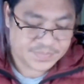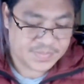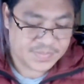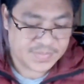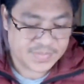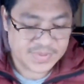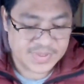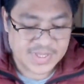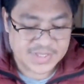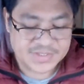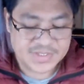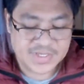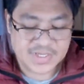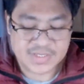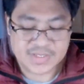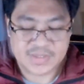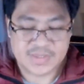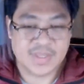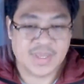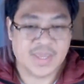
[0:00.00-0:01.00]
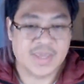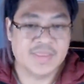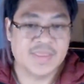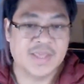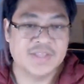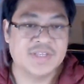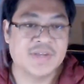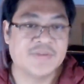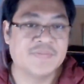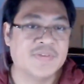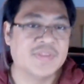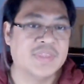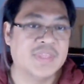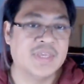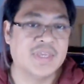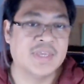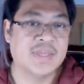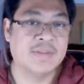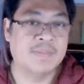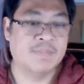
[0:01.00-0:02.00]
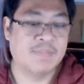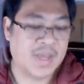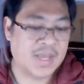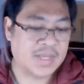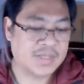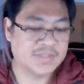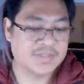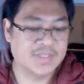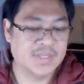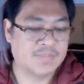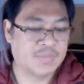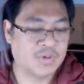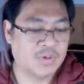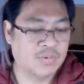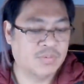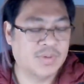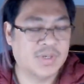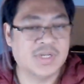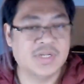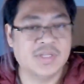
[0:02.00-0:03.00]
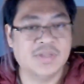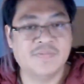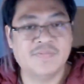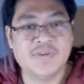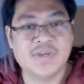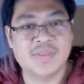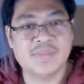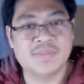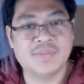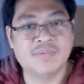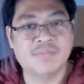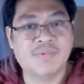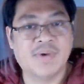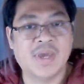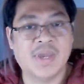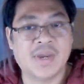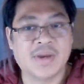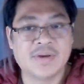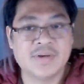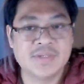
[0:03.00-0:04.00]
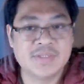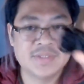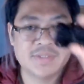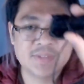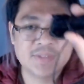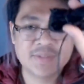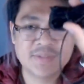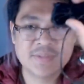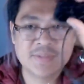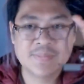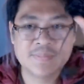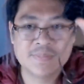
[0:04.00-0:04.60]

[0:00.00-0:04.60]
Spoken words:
That's it. That's everything in box number 1. You've got the wires,